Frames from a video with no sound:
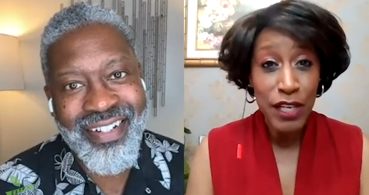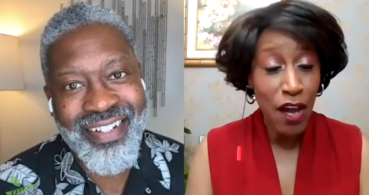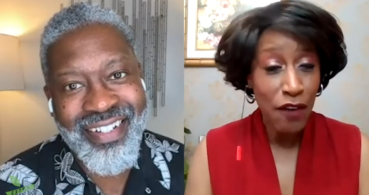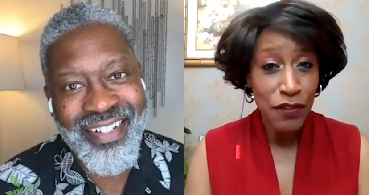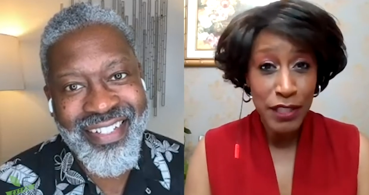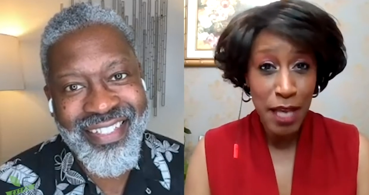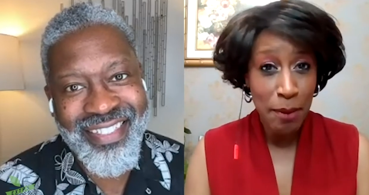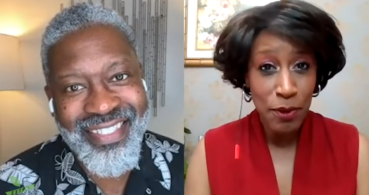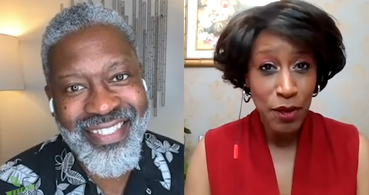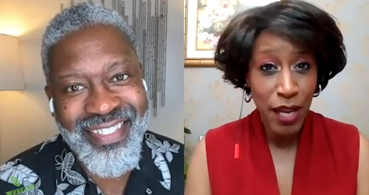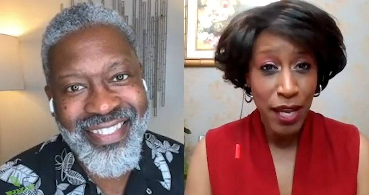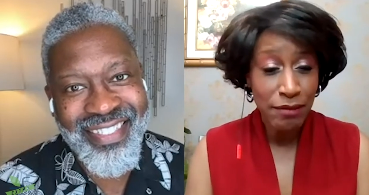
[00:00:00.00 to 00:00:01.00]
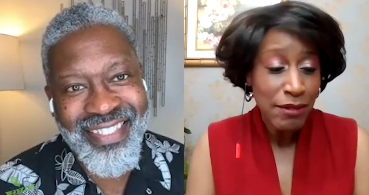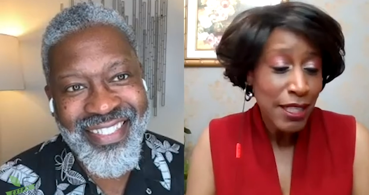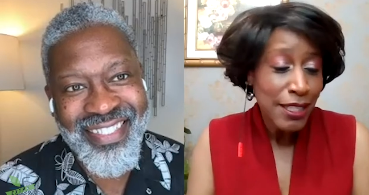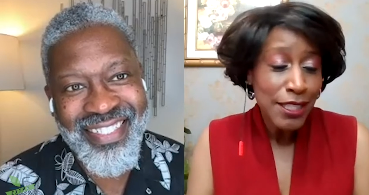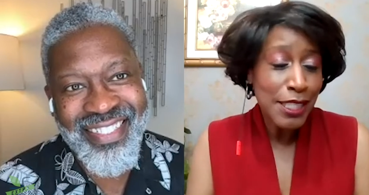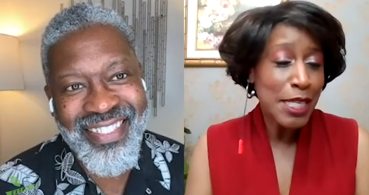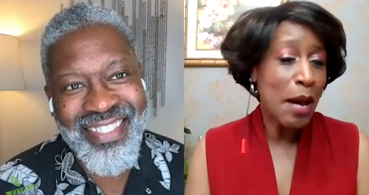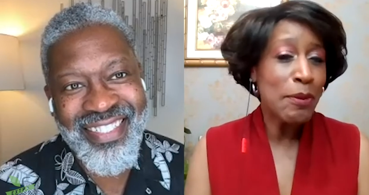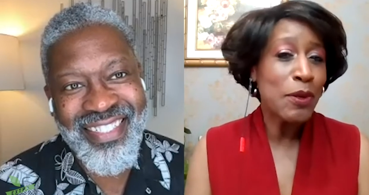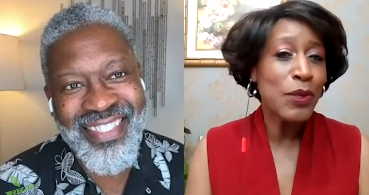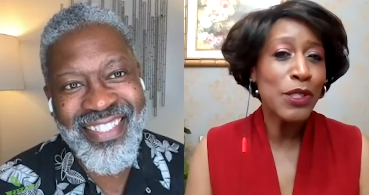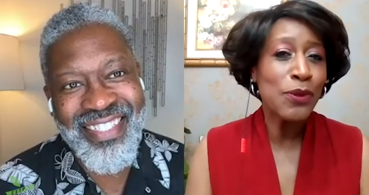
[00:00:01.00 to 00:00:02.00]
Speaker 1: friend, off the top of your head, just
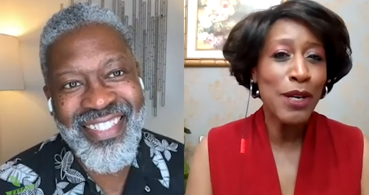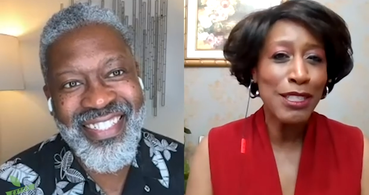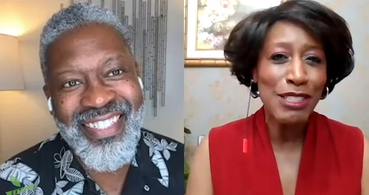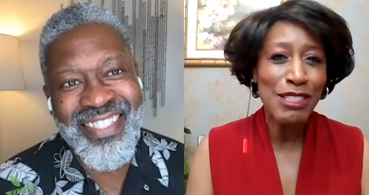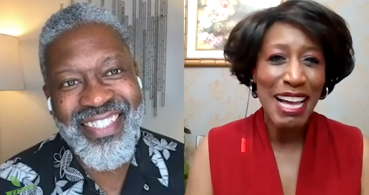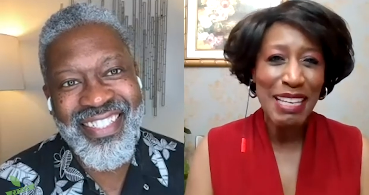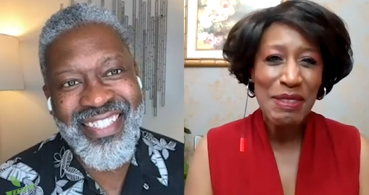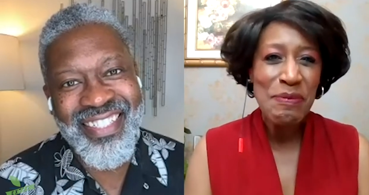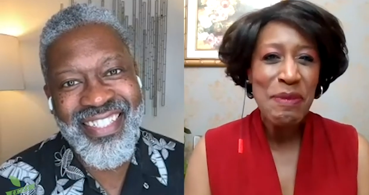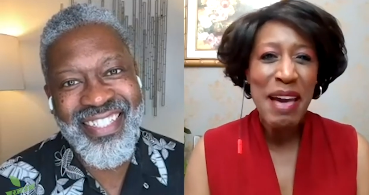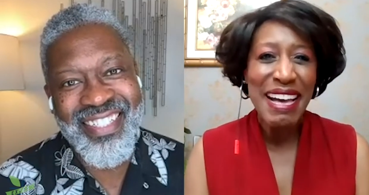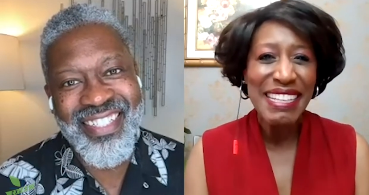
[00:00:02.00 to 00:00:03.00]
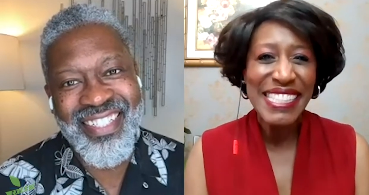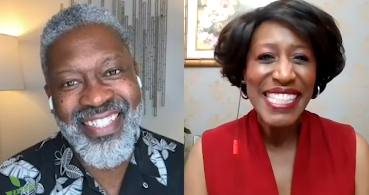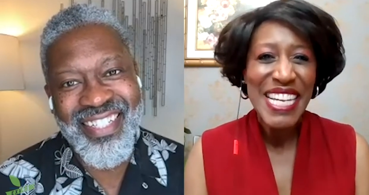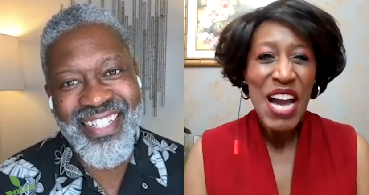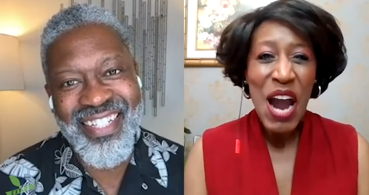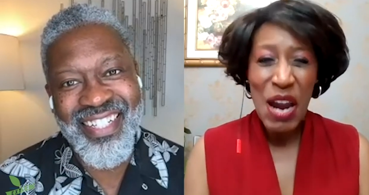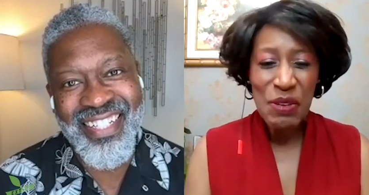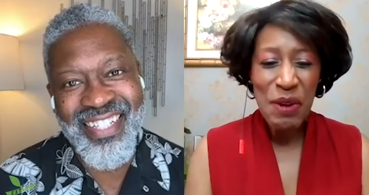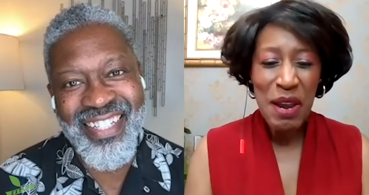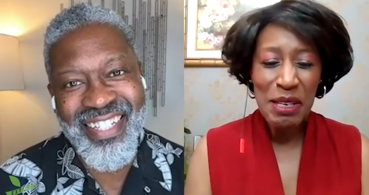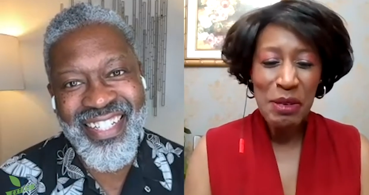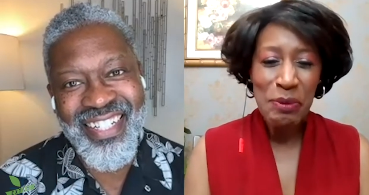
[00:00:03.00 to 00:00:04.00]
tell me which one you like the best. Are
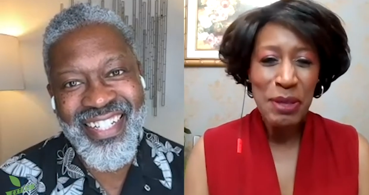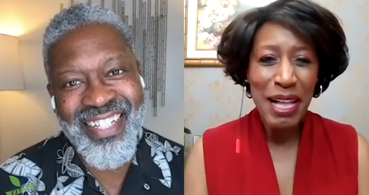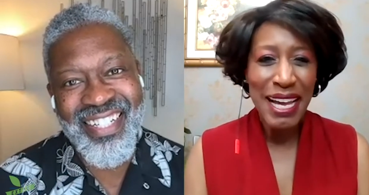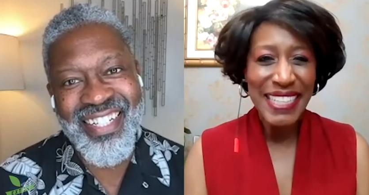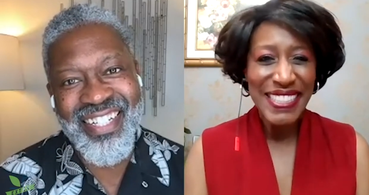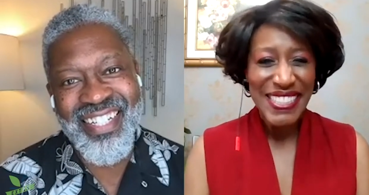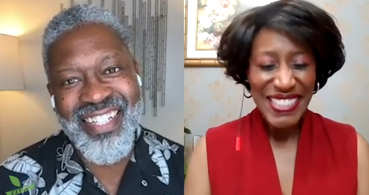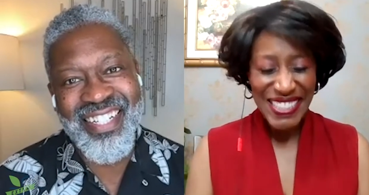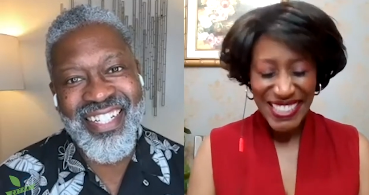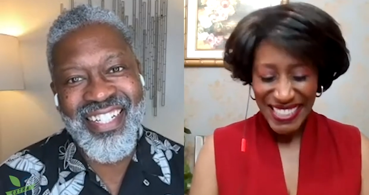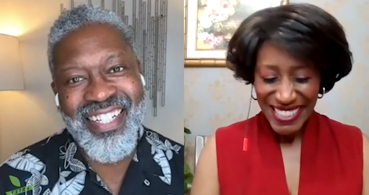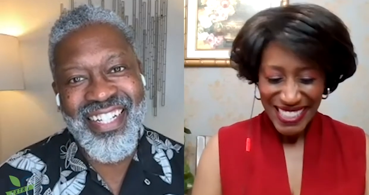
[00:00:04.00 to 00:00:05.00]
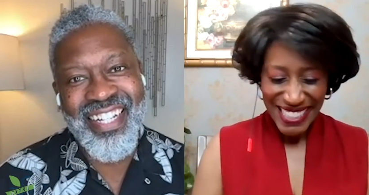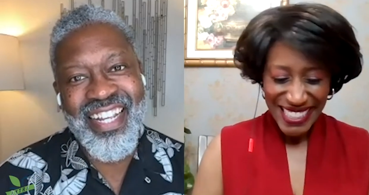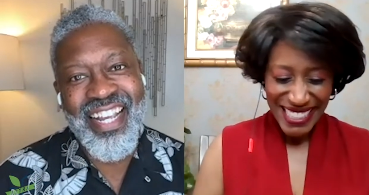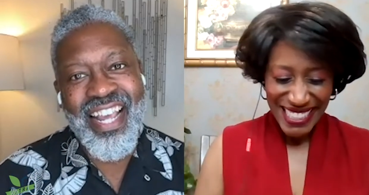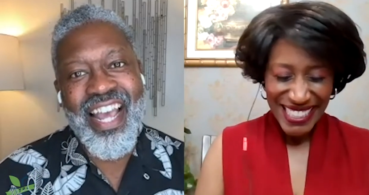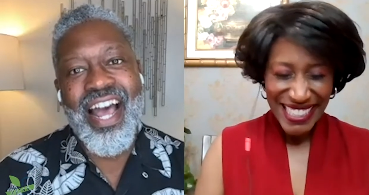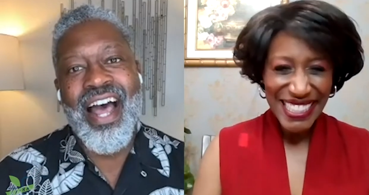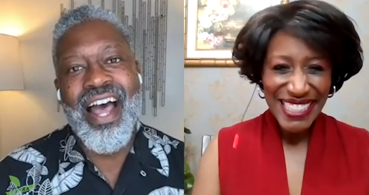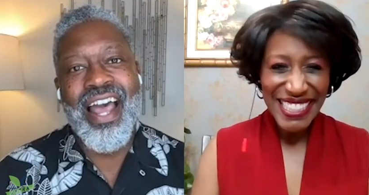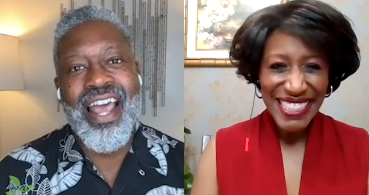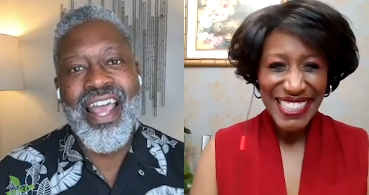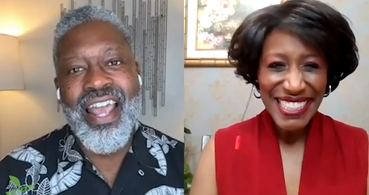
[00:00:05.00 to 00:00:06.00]
you ready to play?
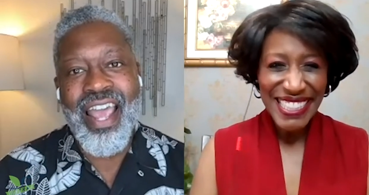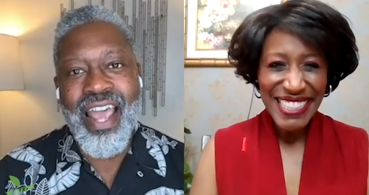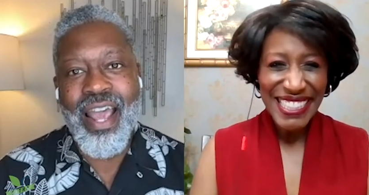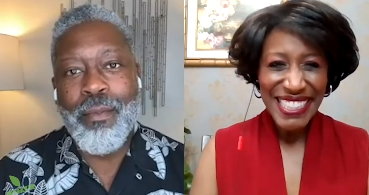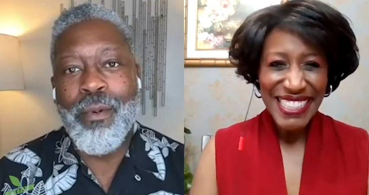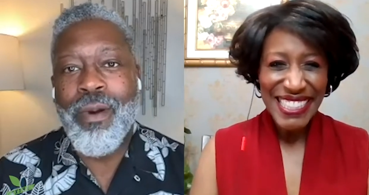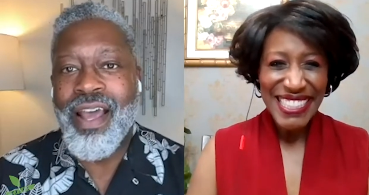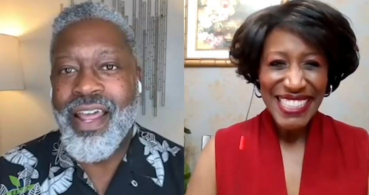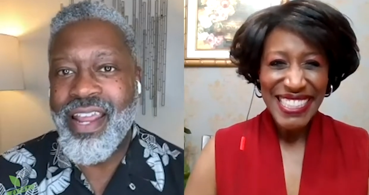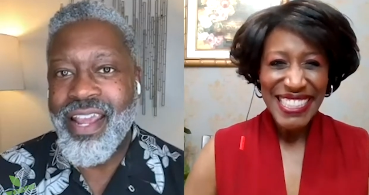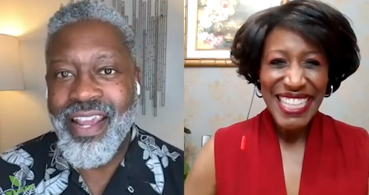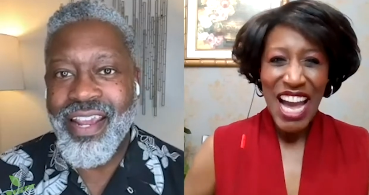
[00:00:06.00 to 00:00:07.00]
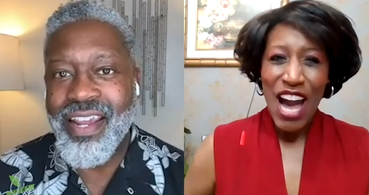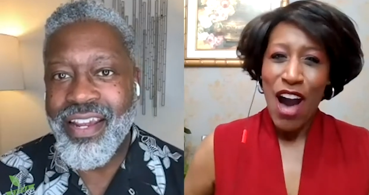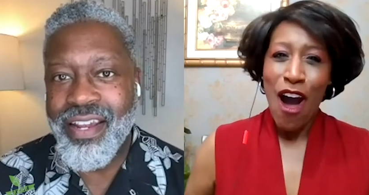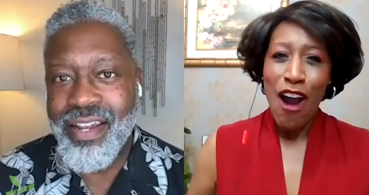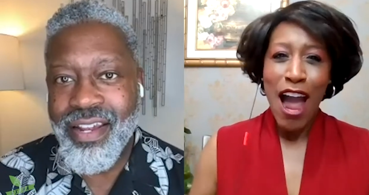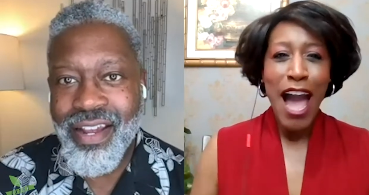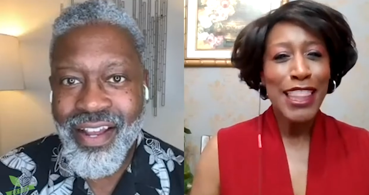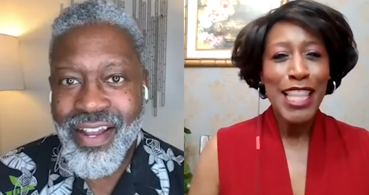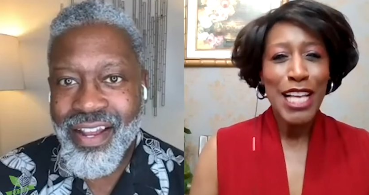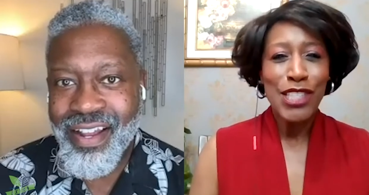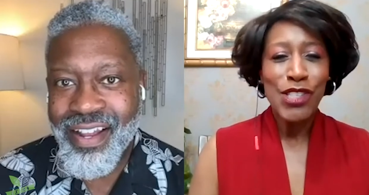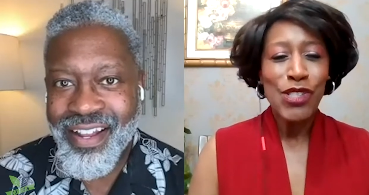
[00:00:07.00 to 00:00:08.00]
Speaker 2: I am ready. All
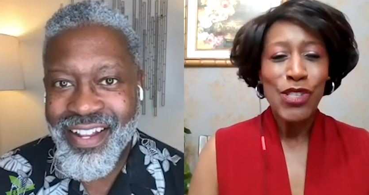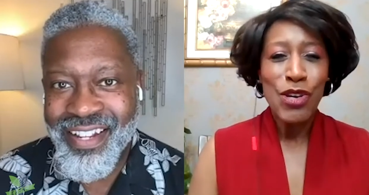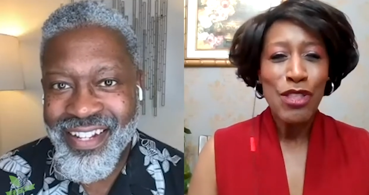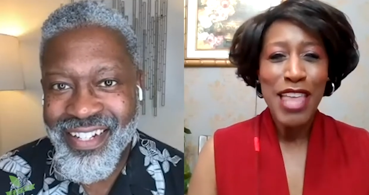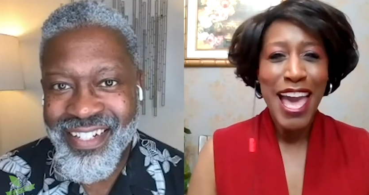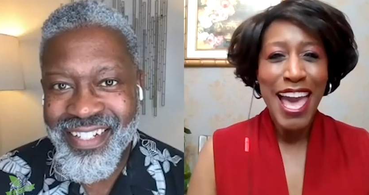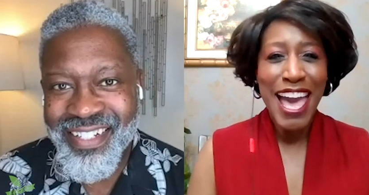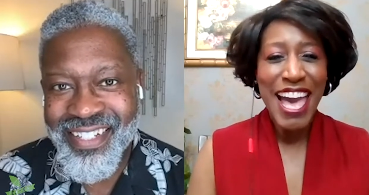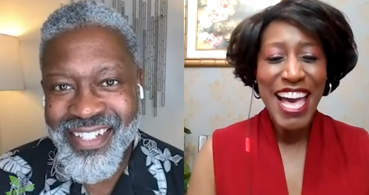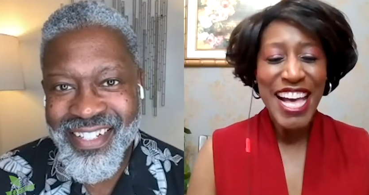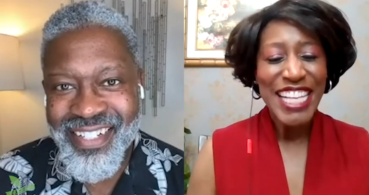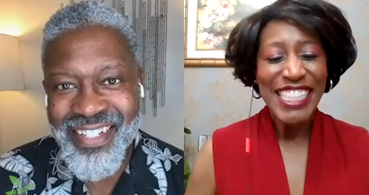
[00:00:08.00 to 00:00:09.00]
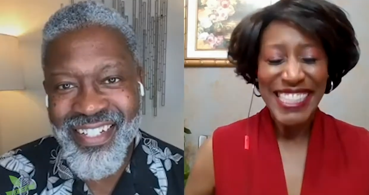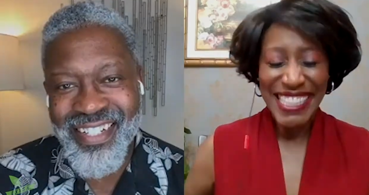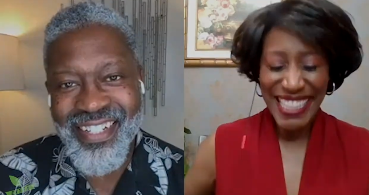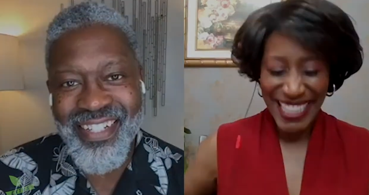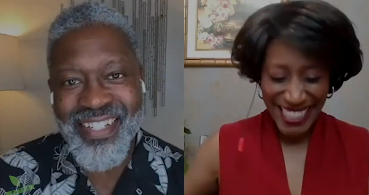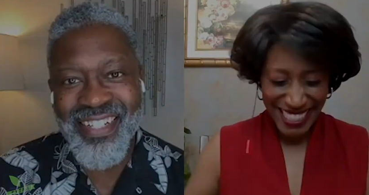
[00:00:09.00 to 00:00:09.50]
right,
Speaker 1: let's do this.